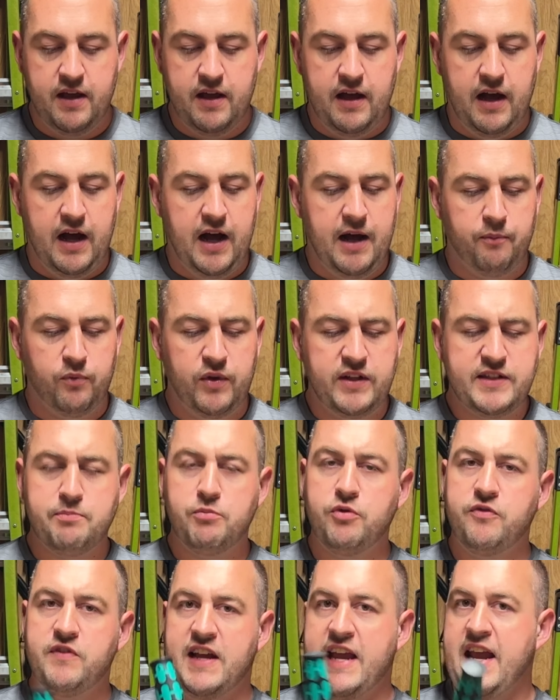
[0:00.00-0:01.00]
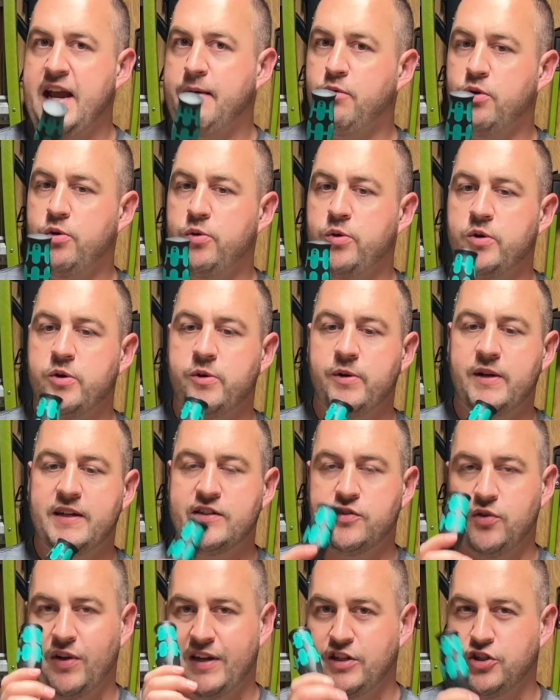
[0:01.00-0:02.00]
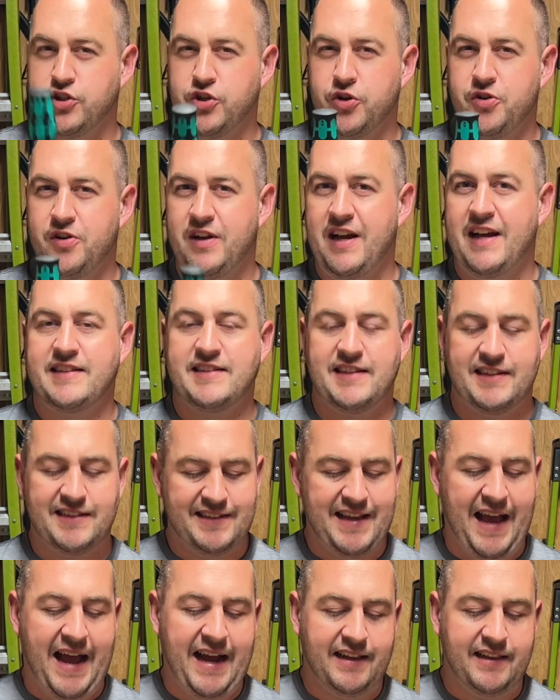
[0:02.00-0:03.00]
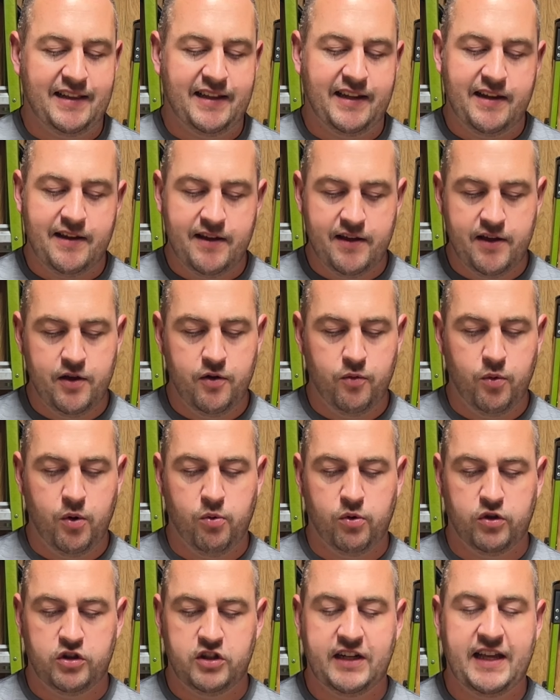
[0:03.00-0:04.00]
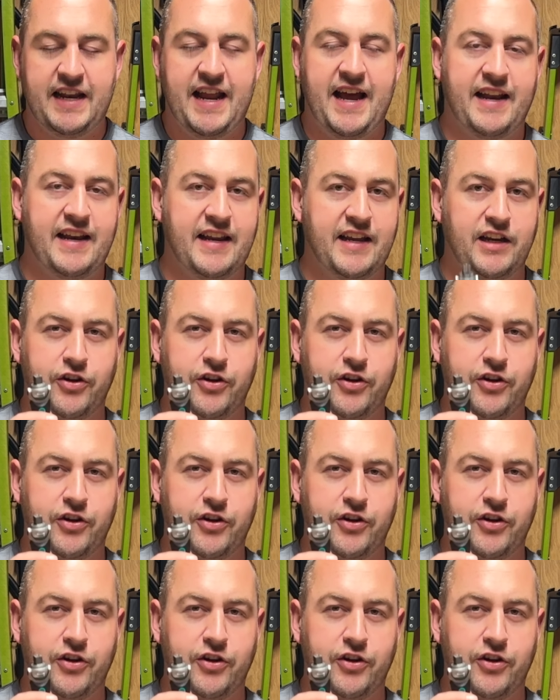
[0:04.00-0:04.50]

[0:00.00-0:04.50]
Um, let's move the camera real quick so I can show you guys exactly what we're looking at in